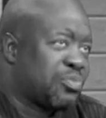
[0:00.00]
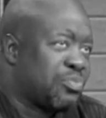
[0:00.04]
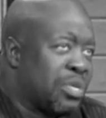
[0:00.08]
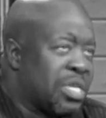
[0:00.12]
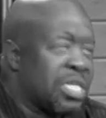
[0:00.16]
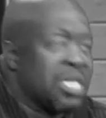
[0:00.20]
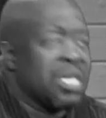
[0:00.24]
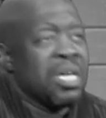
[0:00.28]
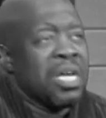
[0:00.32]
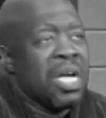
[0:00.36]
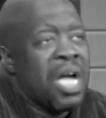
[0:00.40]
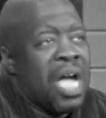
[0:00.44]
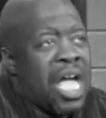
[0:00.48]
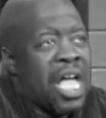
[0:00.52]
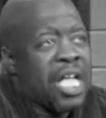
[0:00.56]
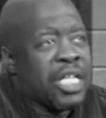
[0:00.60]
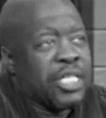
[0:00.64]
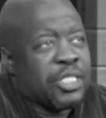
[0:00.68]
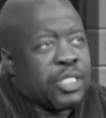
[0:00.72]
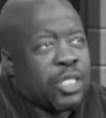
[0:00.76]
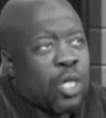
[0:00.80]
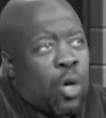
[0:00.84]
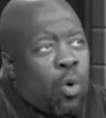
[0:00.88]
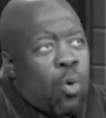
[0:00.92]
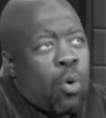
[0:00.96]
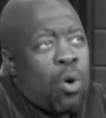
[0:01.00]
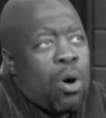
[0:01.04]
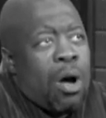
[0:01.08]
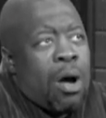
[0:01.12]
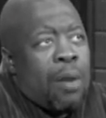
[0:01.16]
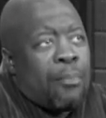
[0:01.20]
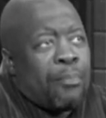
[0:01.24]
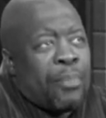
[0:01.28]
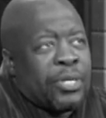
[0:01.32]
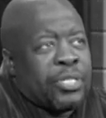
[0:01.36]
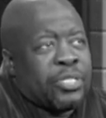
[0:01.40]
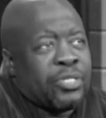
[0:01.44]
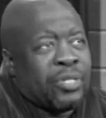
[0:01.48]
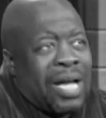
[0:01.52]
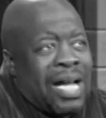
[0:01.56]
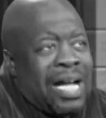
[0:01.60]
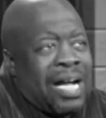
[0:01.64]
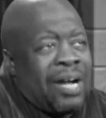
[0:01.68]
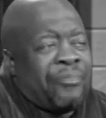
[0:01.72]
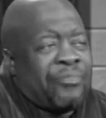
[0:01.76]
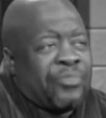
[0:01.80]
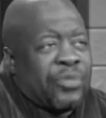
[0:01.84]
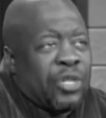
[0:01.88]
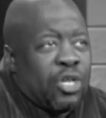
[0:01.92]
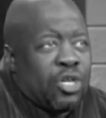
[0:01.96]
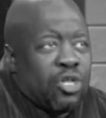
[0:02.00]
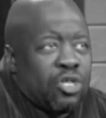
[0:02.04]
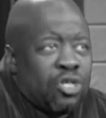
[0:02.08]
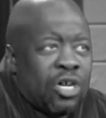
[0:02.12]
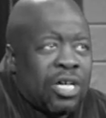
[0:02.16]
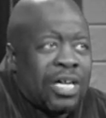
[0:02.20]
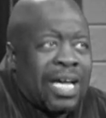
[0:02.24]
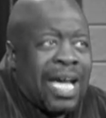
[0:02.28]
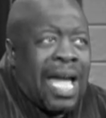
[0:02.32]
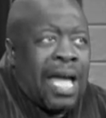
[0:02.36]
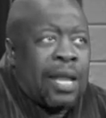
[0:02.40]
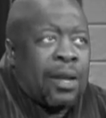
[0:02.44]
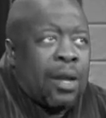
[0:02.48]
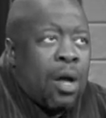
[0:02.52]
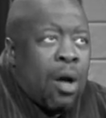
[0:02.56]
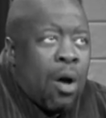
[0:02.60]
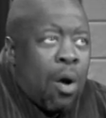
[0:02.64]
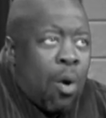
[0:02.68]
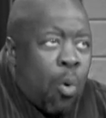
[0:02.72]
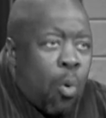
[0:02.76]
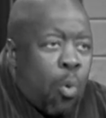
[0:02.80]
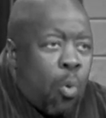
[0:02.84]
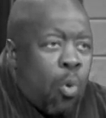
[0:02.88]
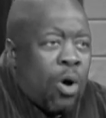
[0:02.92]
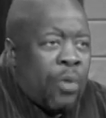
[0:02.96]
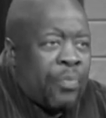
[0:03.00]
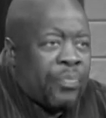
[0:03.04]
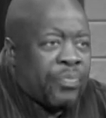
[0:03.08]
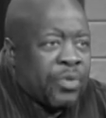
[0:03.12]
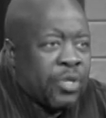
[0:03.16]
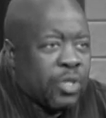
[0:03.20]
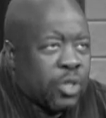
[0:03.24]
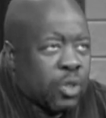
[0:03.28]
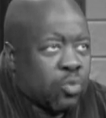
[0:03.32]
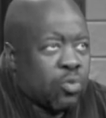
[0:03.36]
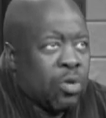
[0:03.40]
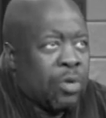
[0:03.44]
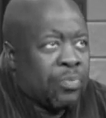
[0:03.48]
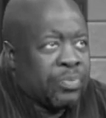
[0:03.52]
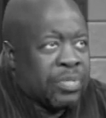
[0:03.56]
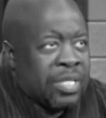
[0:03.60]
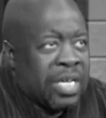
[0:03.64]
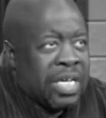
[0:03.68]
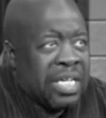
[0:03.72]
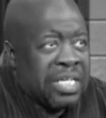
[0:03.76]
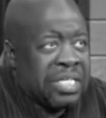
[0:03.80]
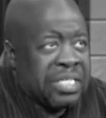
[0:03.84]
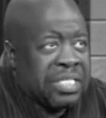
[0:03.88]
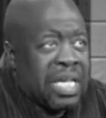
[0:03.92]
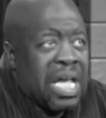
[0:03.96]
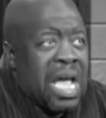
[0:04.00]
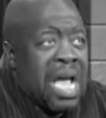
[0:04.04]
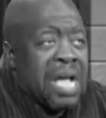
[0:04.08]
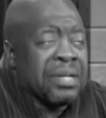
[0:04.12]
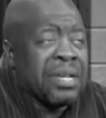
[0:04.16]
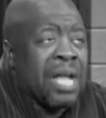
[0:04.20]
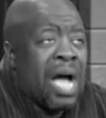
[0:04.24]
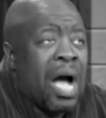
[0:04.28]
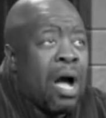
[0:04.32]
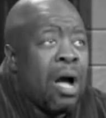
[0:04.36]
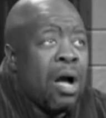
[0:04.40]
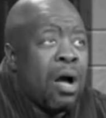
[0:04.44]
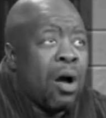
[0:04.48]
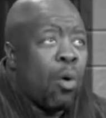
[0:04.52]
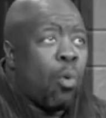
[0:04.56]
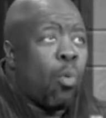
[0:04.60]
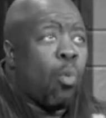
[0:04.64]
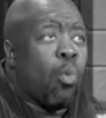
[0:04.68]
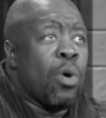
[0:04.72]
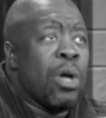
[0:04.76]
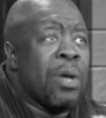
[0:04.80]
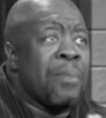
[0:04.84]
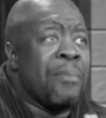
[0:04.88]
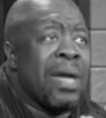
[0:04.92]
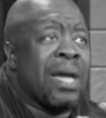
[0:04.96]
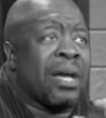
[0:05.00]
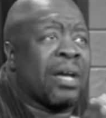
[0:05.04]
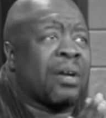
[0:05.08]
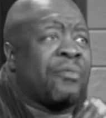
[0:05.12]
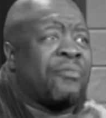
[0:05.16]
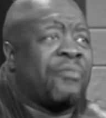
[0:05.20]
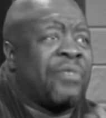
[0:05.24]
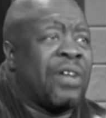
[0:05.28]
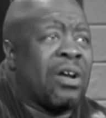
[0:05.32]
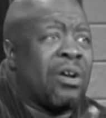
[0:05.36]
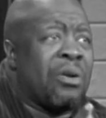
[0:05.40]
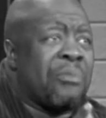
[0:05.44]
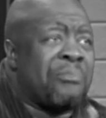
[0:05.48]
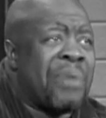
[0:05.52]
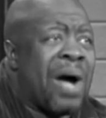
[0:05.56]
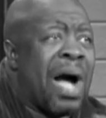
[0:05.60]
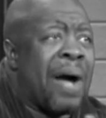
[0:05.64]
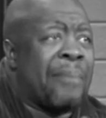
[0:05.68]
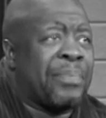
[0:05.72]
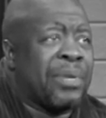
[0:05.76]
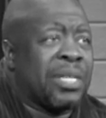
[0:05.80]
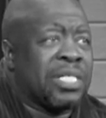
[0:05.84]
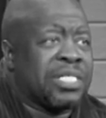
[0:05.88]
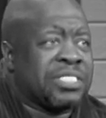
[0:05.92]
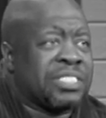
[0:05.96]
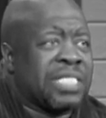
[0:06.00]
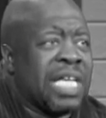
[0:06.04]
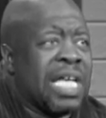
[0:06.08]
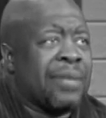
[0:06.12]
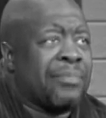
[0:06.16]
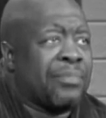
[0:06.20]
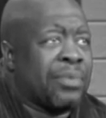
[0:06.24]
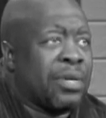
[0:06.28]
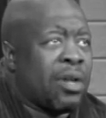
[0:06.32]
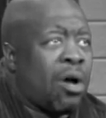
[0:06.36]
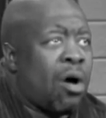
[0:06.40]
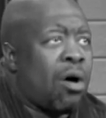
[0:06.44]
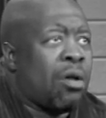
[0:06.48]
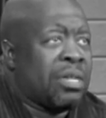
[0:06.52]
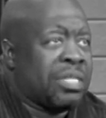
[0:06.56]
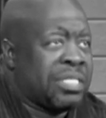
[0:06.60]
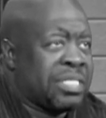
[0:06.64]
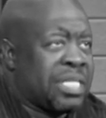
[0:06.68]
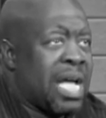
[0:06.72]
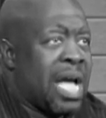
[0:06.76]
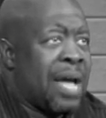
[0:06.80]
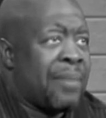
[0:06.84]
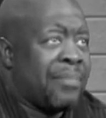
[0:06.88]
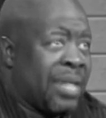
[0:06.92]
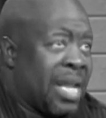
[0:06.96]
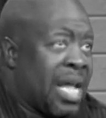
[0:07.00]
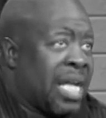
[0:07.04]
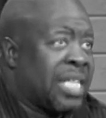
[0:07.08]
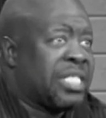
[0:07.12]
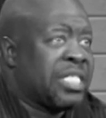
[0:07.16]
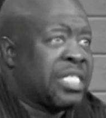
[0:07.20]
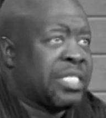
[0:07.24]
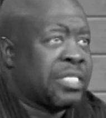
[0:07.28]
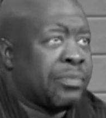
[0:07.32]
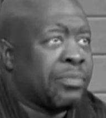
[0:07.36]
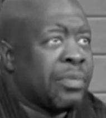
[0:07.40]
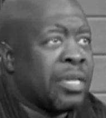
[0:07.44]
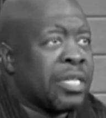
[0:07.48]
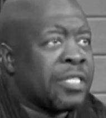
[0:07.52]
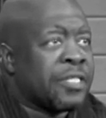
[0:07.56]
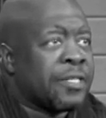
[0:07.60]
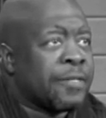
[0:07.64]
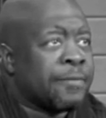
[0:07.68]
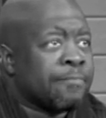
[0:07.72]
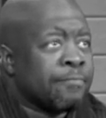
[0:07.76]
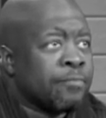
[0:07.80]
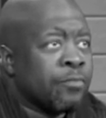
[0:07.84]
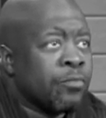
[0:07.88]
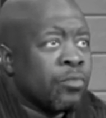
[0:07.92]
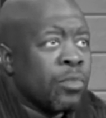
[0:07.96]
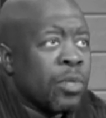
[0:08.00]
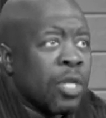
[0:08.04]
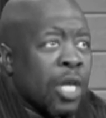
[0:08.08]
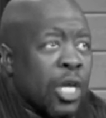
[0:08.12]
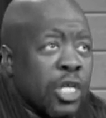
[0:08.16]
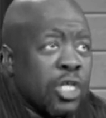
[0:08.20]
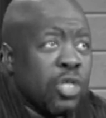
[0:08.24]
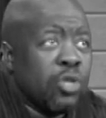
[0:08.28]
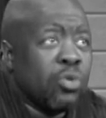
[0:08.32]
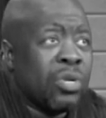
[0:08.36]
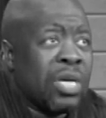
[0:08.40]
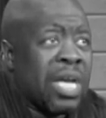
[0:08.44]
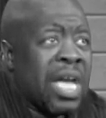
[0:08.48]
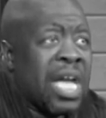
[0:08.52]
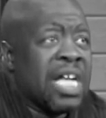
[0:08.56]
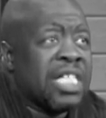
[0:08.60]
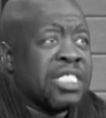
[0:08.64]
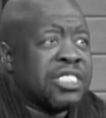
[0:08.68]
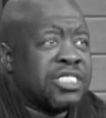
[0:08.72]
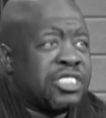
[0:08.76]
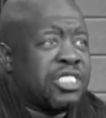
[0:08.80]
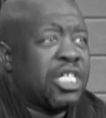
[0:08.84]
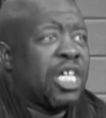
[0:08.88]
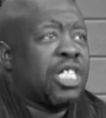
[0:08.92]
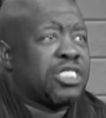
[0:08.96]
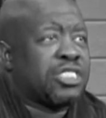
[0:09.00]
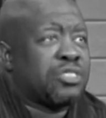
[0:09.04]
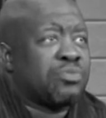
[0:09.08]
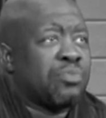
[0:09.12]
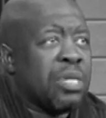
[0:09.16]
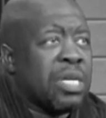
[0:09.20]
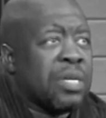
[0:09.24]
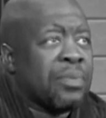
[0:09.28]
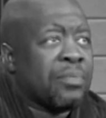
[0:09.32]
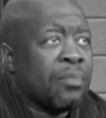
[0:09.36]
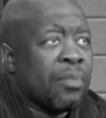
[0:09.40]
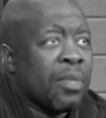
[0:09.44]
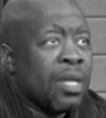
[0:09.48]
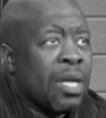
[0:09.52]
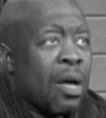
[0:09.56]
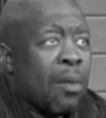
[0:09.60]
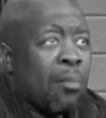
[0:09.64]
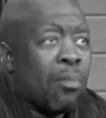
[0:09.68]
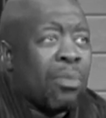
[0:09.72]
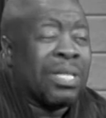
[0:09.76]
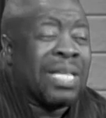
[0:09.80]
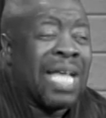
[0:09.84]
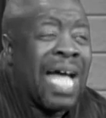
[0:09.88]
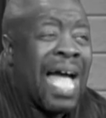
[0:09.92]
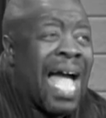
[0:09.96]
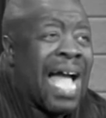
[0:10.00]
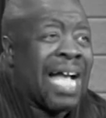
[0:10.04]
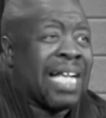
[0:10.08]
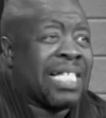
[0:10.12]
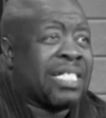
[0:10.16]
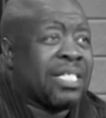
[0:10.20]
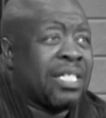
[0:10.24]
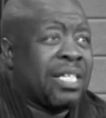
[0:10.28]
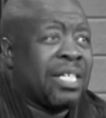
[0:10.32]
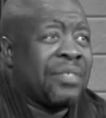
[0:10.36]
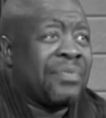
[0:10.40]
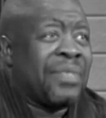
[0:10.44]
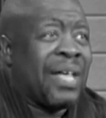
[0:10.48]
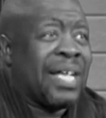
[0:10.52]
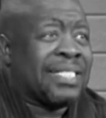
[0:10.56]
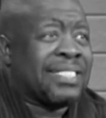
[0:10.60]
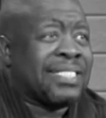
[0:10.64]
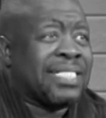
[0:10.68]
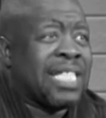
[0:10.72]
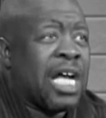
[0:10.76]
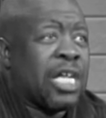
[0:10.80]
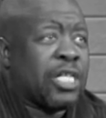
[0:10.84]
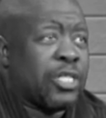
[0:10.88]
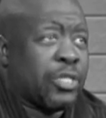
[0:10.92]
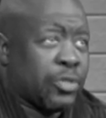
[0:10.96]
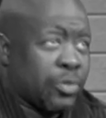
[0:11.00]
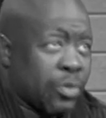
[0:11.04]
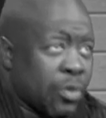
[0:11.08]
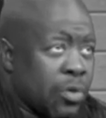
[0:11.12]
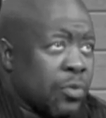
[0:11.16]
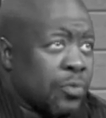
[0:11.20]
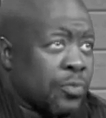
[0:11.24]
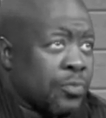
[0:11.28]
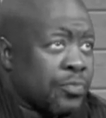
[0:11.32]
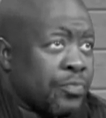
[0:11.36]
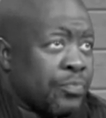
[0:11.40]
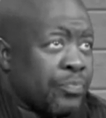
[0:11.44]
me. And so, but you have to look at what the scripture is saying. Now, we make a very popular statement all the time that I just mentioned. You can't judge me. But actually, that's not true.